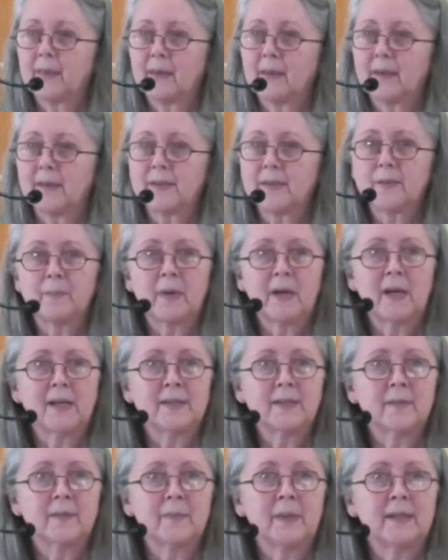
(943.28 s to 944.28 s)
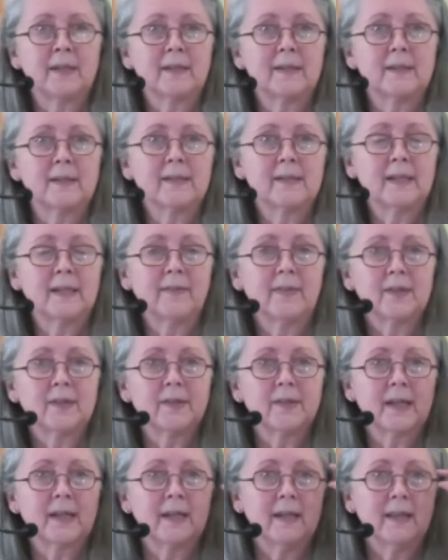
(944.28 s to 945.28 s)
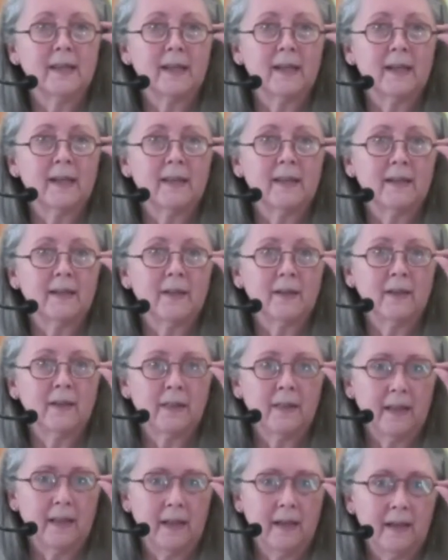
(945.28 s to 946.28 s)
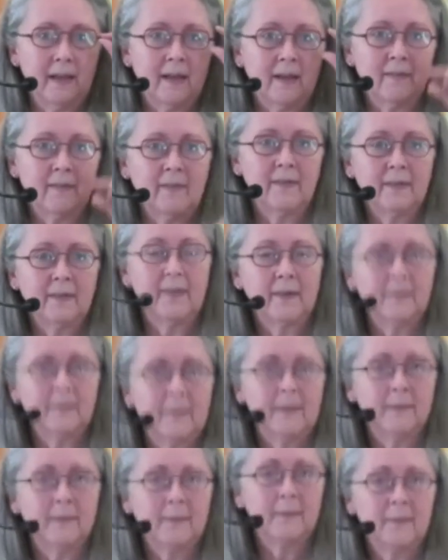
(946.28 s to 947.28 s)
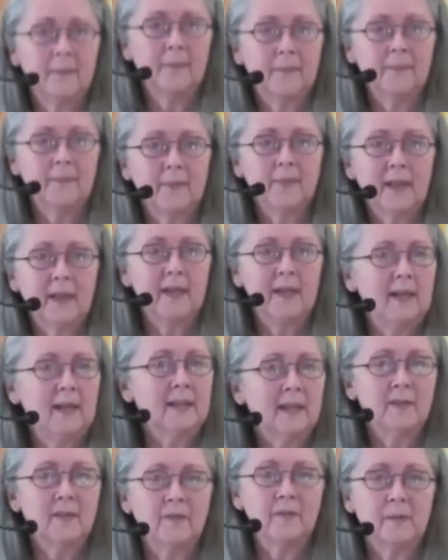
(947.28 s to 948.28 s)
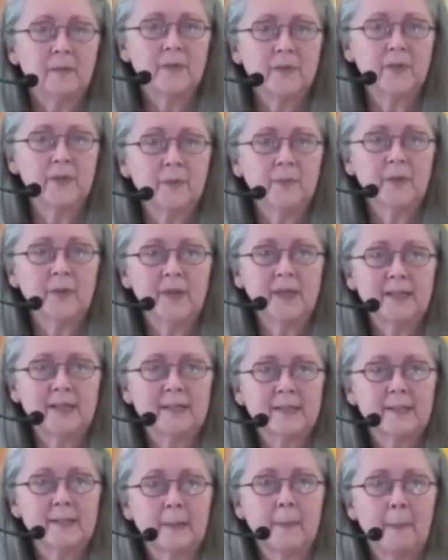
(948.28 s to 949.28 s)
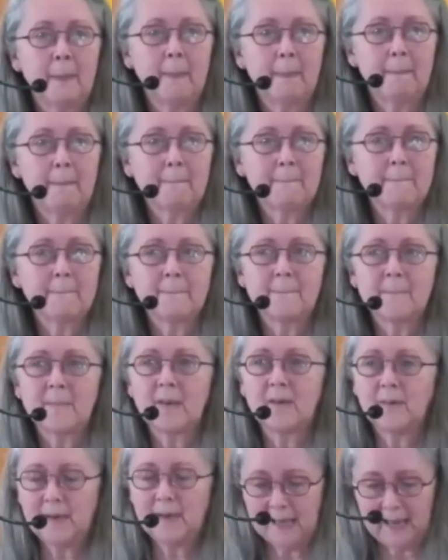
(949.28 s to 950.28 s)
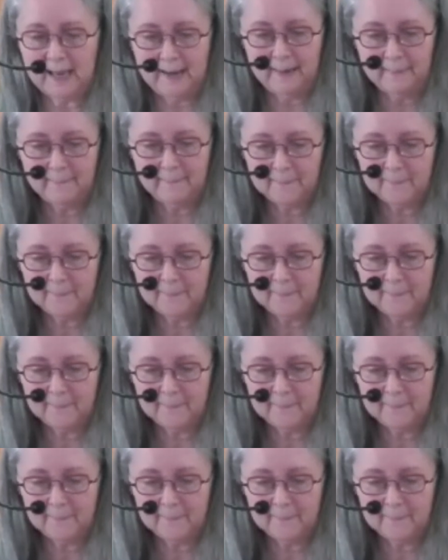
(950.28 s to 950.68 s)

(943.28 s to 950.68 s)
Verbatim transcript: I'll just pause a minute to see if there's anything that you can think of. Anything from Zoom, Chris? Okay.